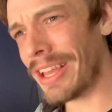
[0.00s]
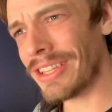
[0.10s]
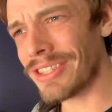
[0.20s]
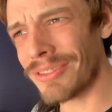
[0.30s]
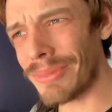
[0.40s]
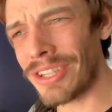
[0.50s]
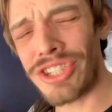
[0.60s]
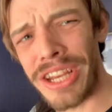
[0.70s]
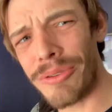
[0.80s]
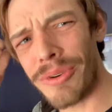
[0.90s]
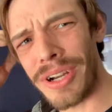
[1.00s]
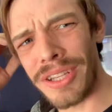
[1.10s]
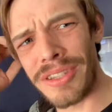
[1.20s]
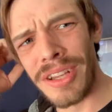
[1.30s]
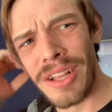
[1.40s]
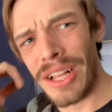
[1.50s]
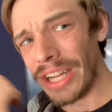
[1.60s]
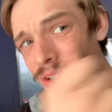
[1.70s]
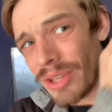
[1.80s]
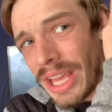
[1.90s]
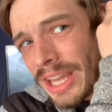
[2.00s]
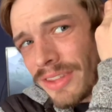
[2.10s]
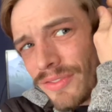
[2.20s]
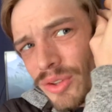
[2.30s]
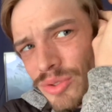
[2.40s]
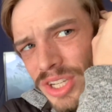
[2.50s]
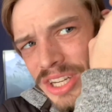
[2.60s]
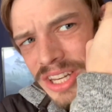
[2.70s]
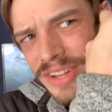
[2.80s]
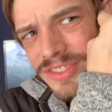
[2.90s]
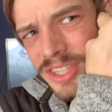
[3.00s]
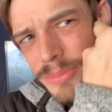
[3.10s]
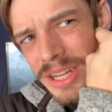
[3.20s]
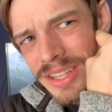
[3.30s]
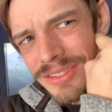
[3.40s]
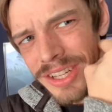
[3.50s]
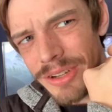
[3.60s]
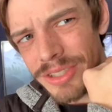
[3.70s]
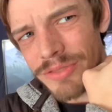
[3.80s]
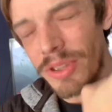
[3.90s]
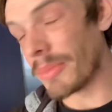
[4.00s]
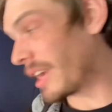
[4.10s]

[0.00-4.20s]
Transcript: it's a, my channel where I, I don't get any views on it, obviously, but it, you know, it doesn't really matter.